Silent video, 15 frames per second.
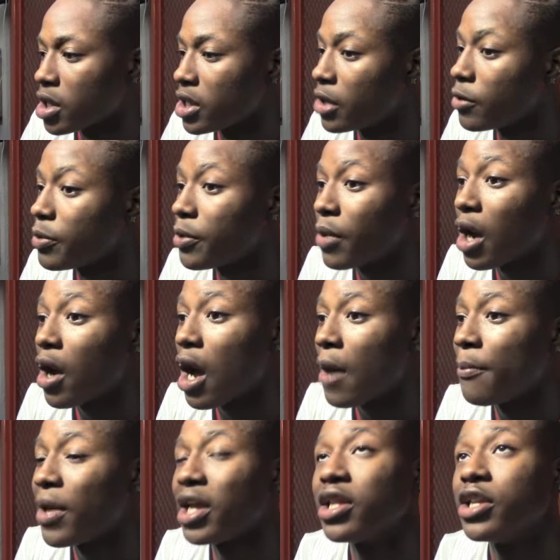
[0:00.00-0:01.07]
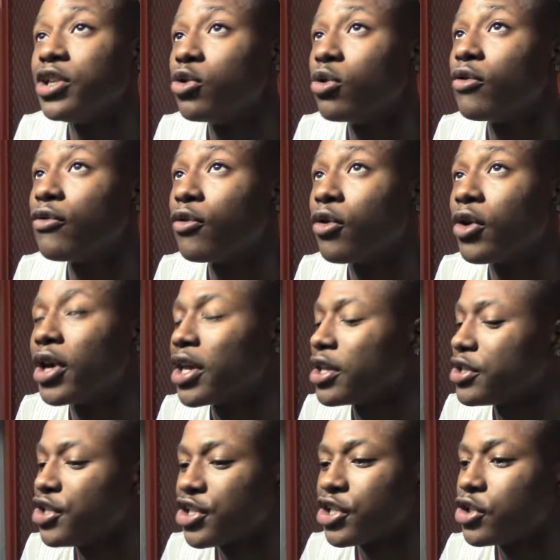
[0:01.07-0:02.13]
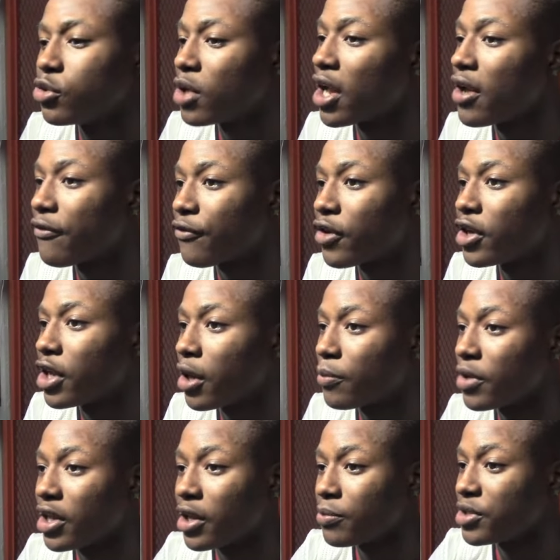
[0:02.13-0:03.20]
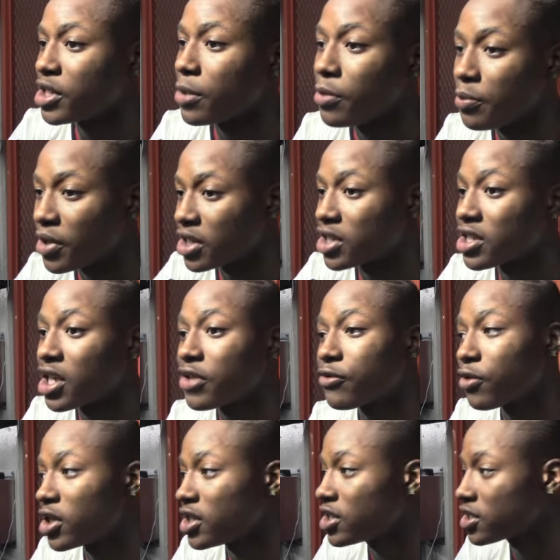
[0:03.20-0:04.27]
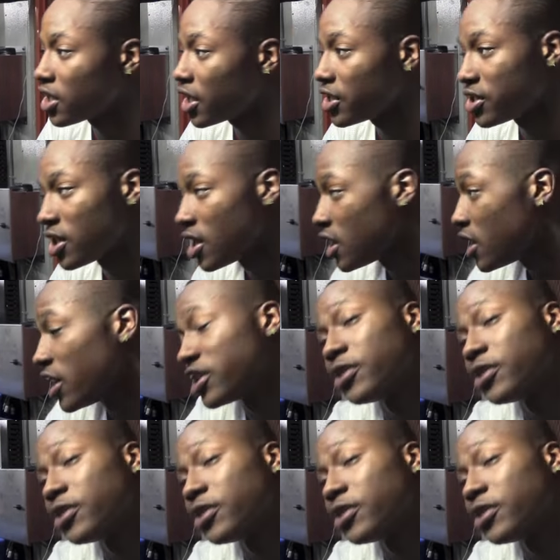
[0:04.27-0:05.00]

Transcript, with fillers: the people I, I, mainly do it for, and just to do that in front of him and him seeing me being successful at this stage is